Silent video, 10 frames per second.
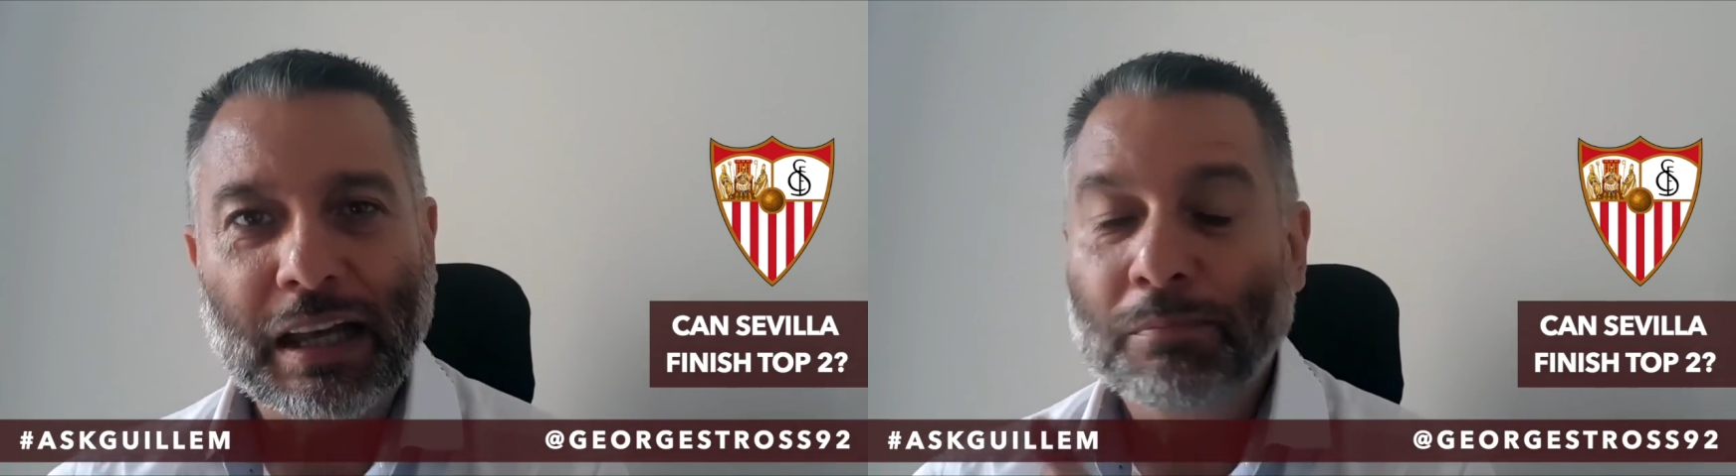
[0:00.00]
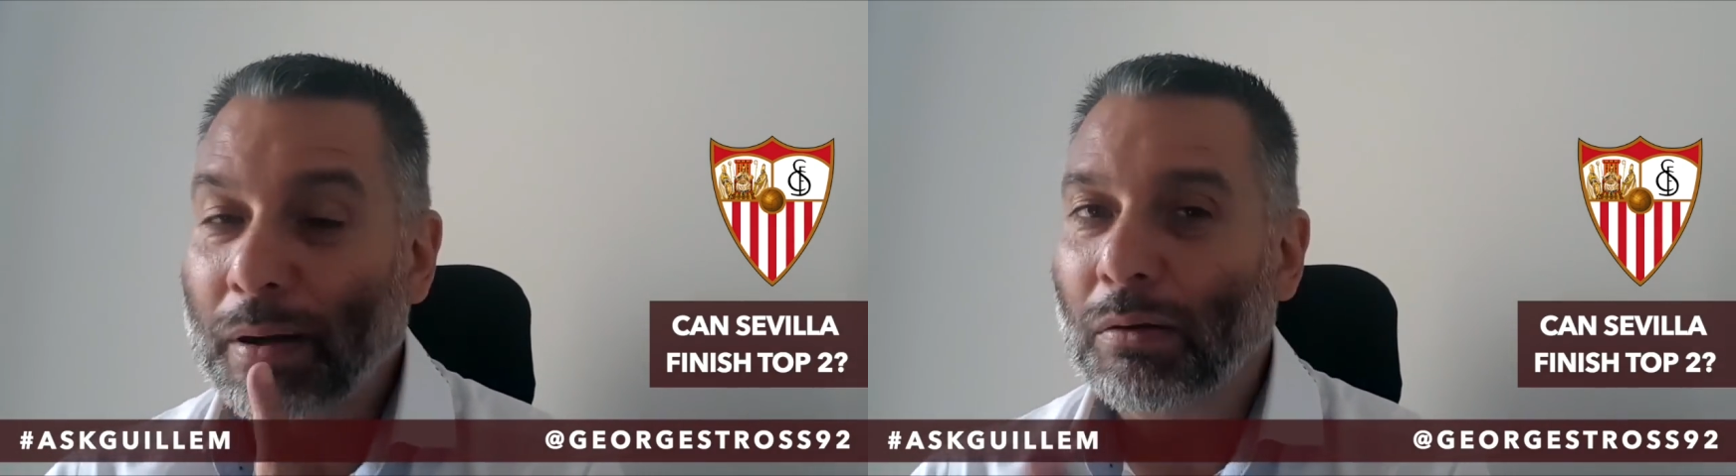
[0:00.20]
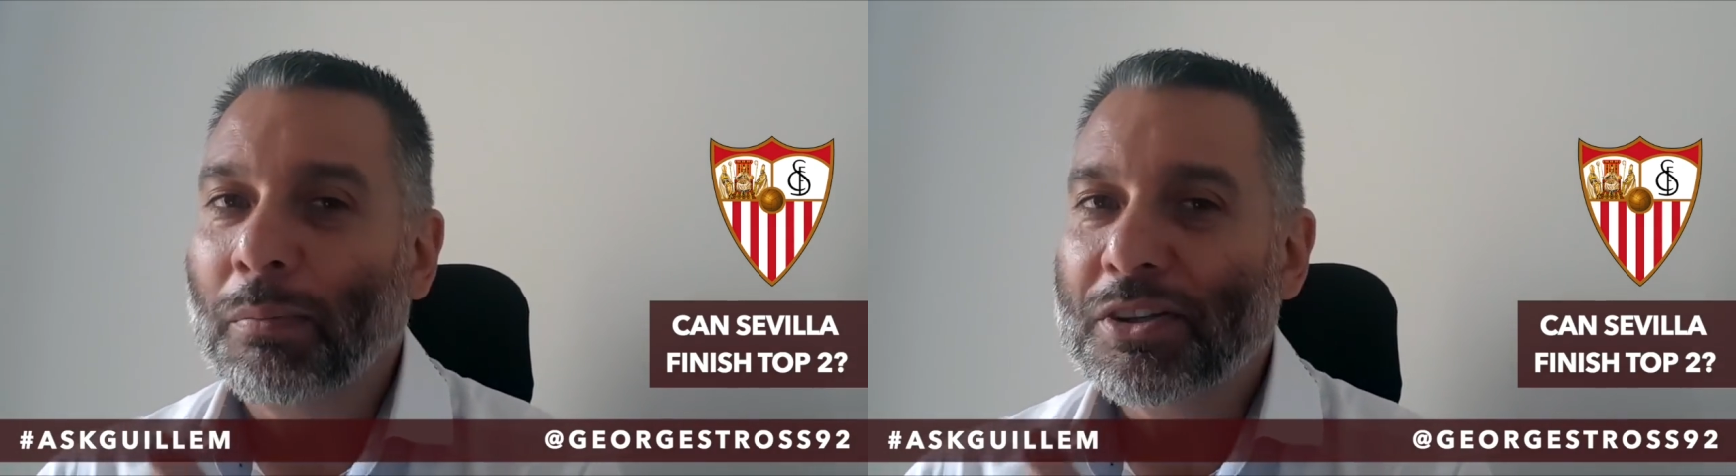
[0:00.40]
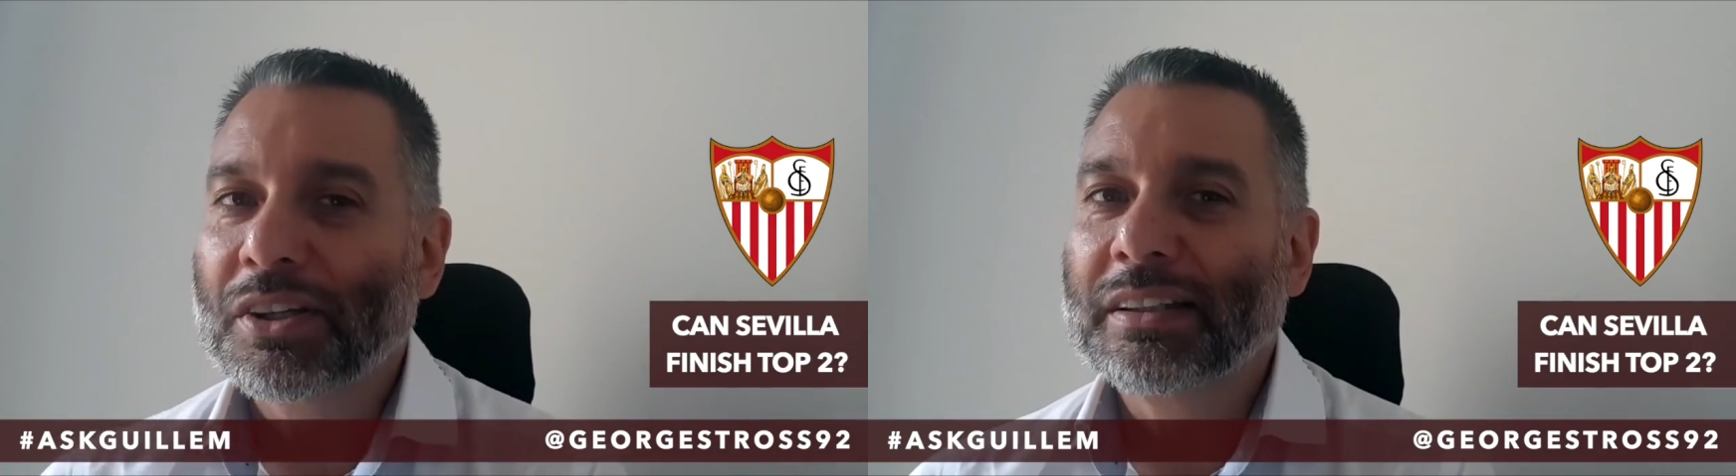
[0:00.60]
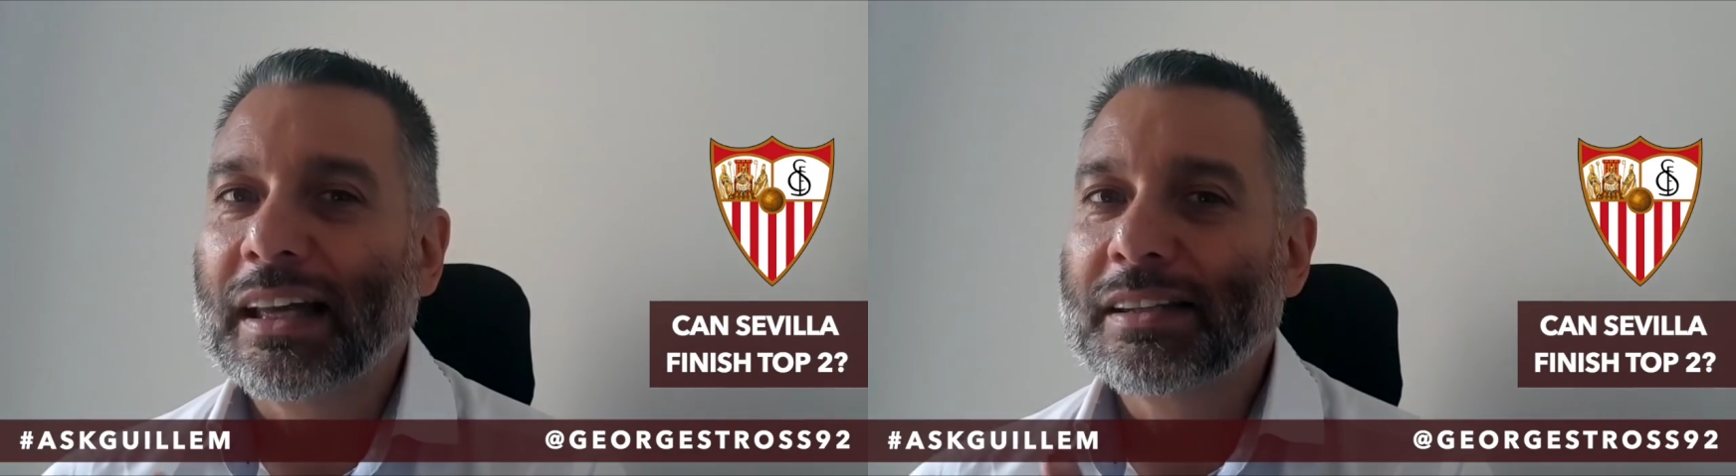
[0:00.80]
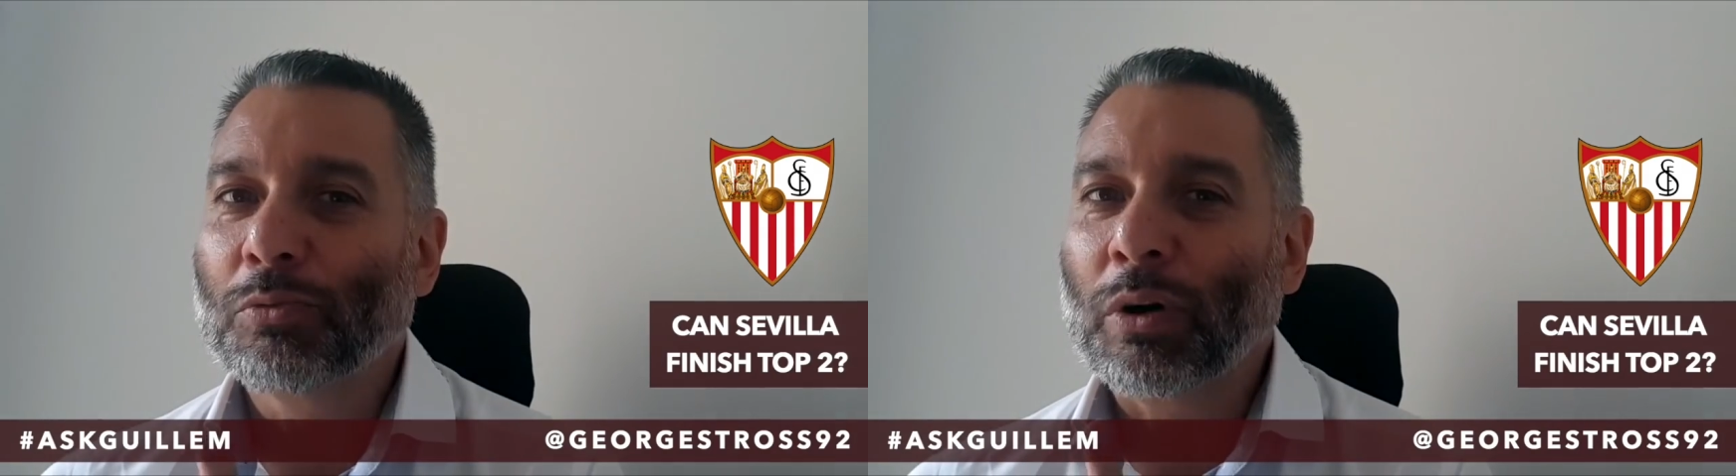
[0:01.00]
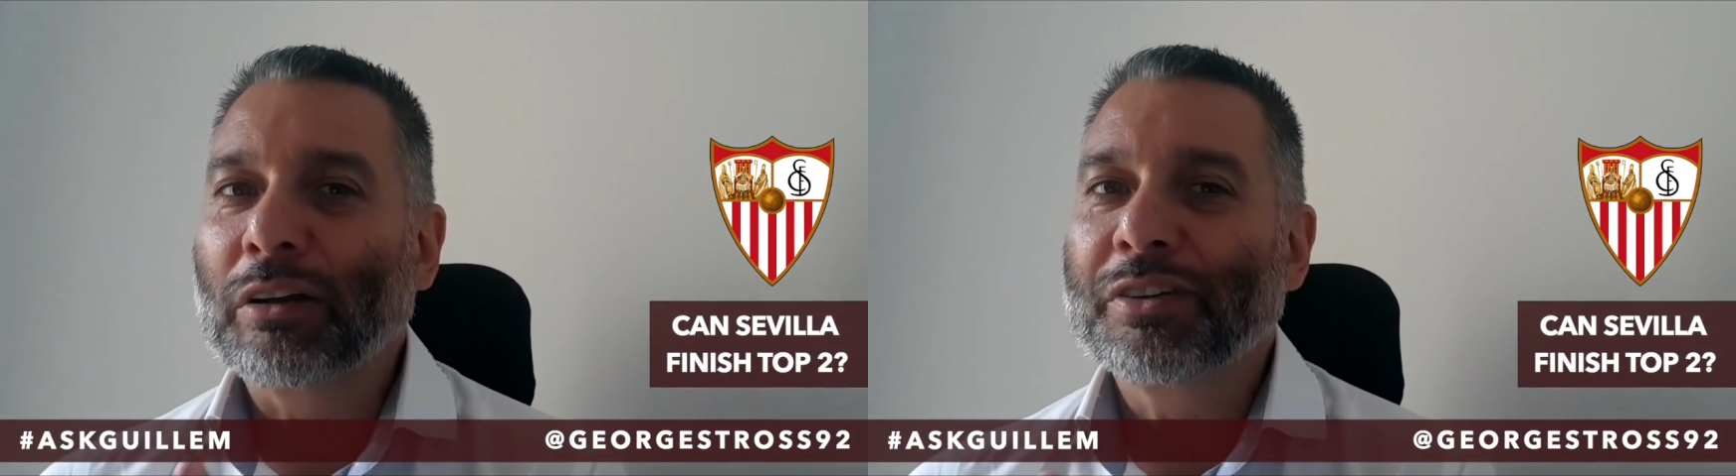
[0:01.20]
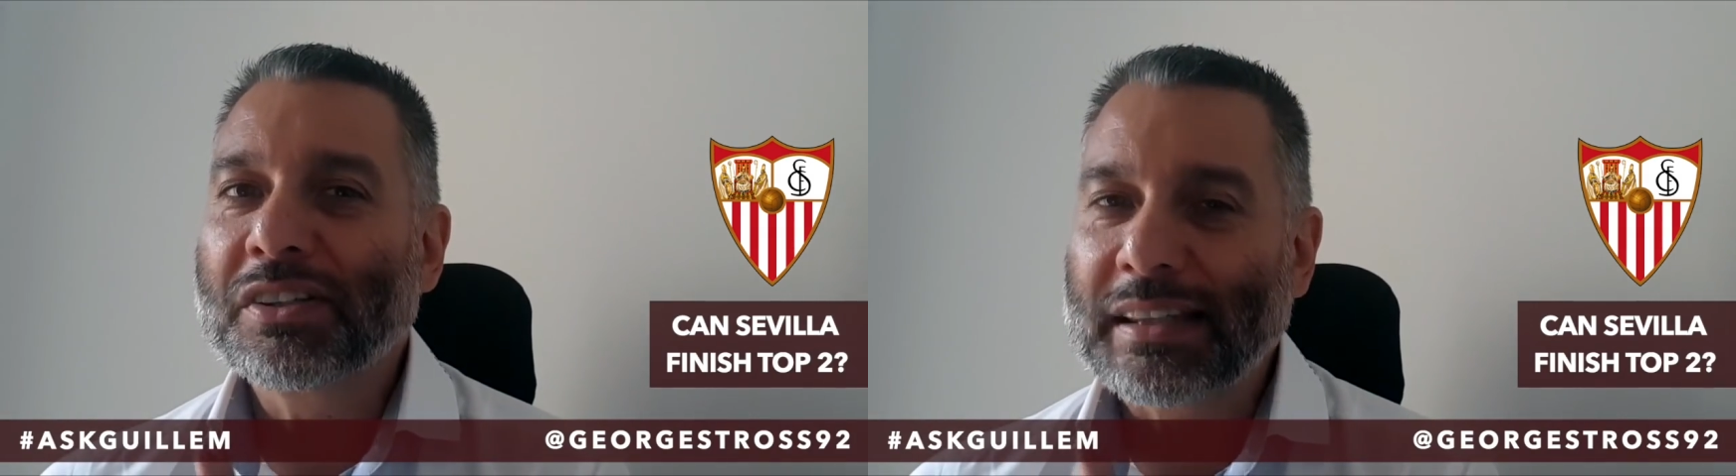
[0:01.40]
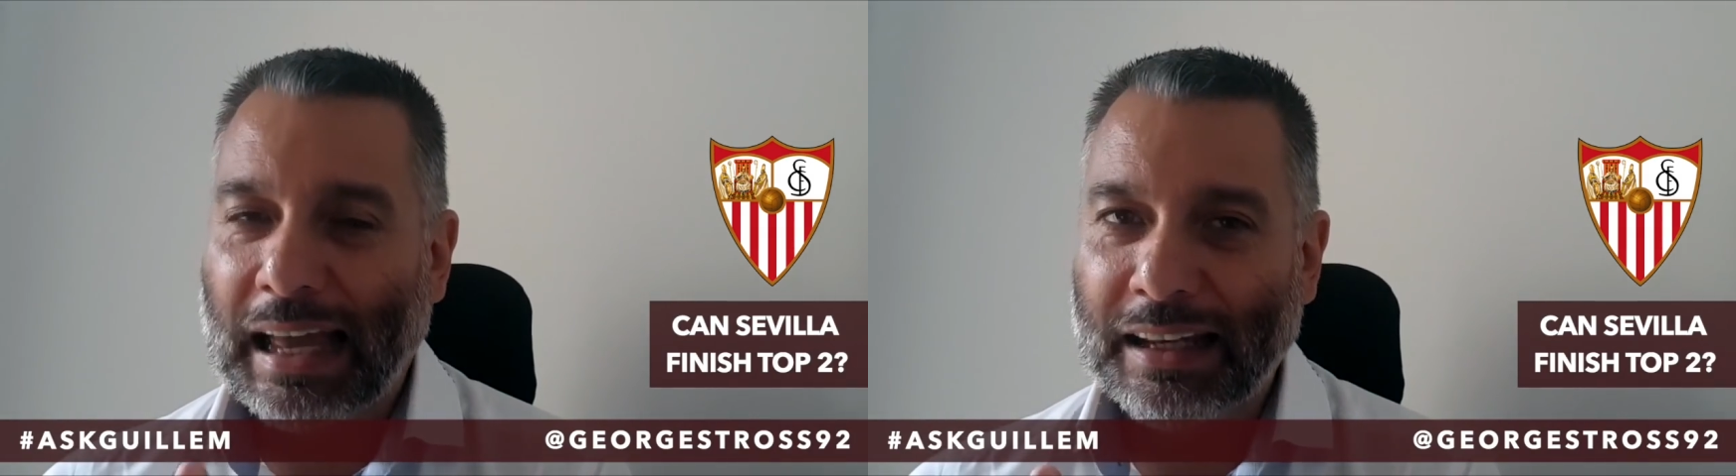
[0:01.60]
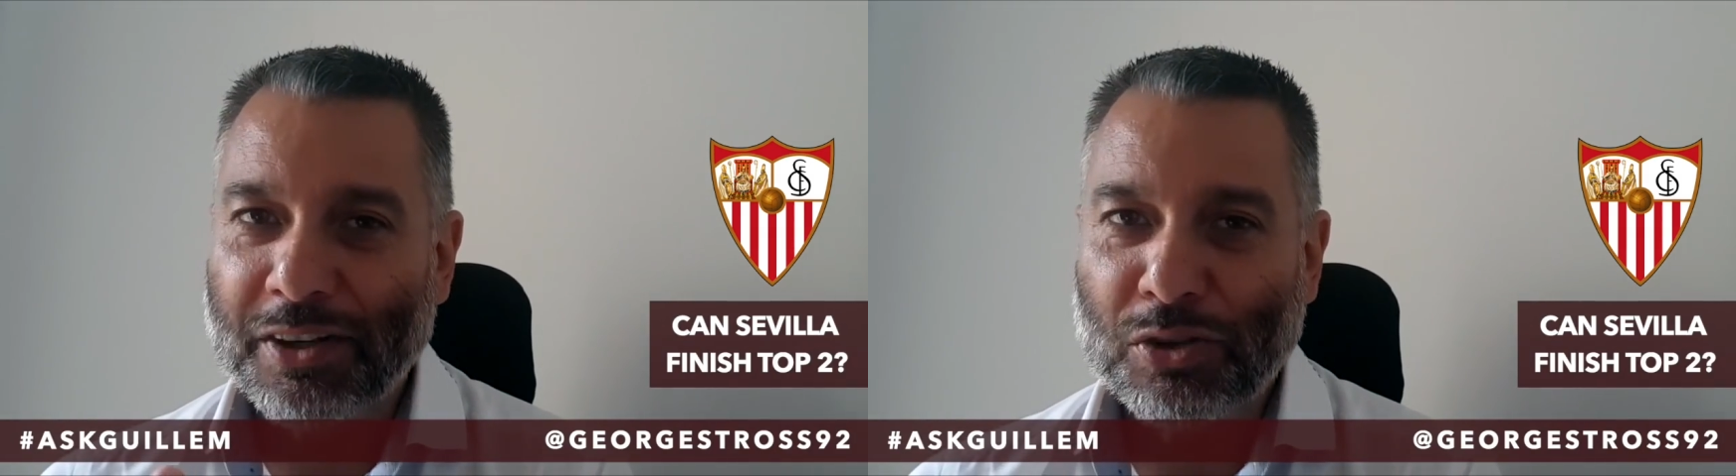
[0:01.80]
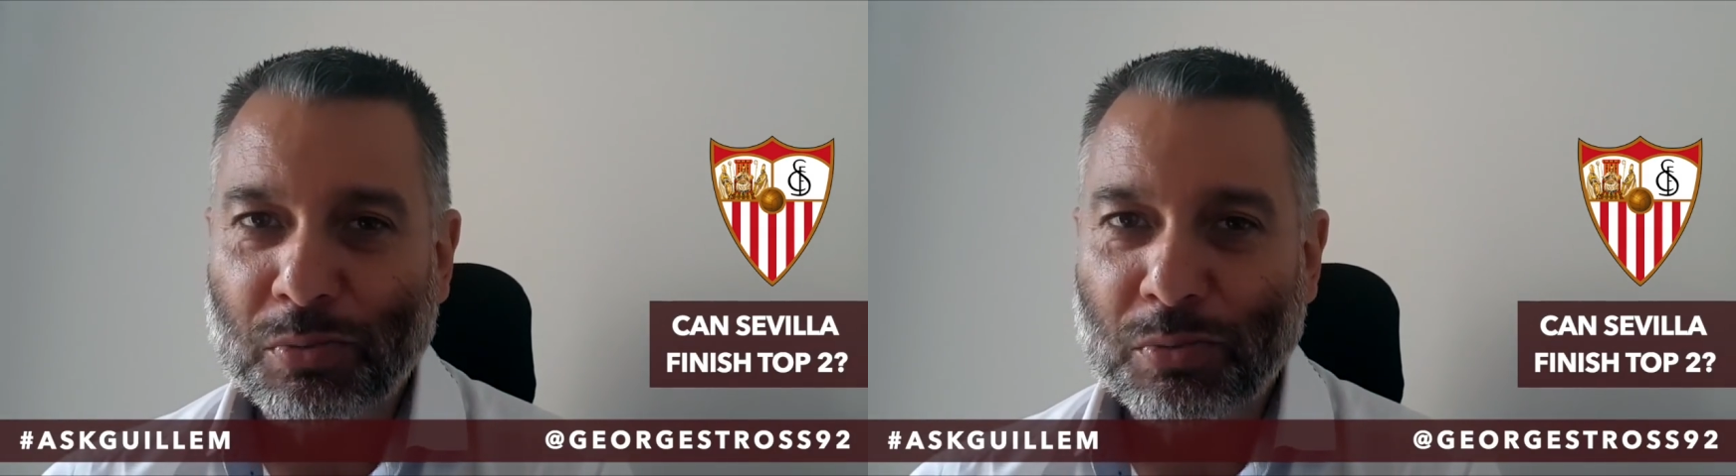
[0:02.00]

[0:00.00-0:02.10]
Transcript: And Paolo Machin, that's one of his talents,